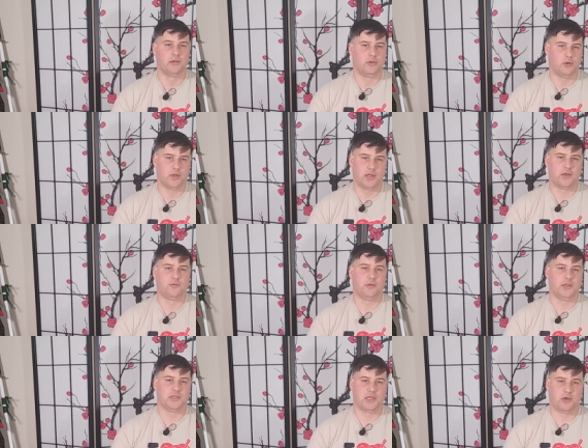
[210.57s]
You can
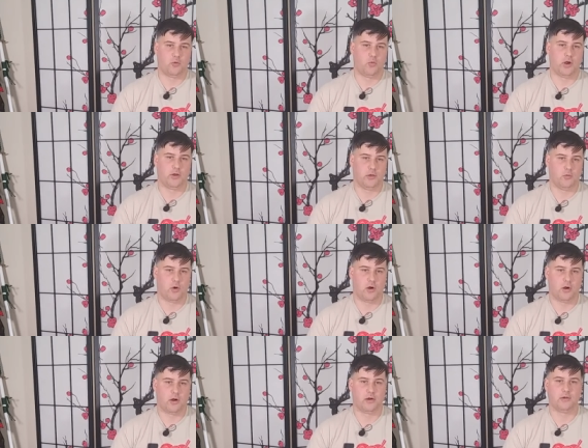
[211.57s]
definitely tell where you
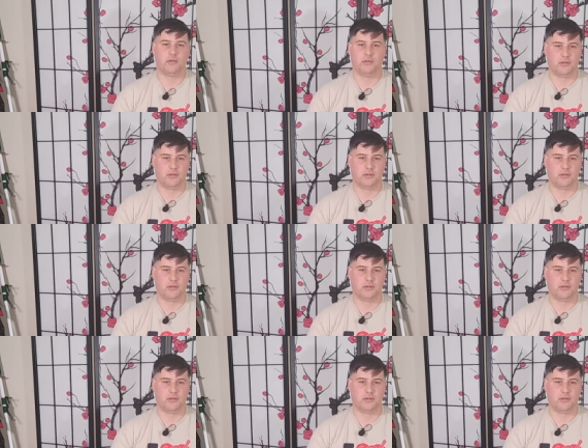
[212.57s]
are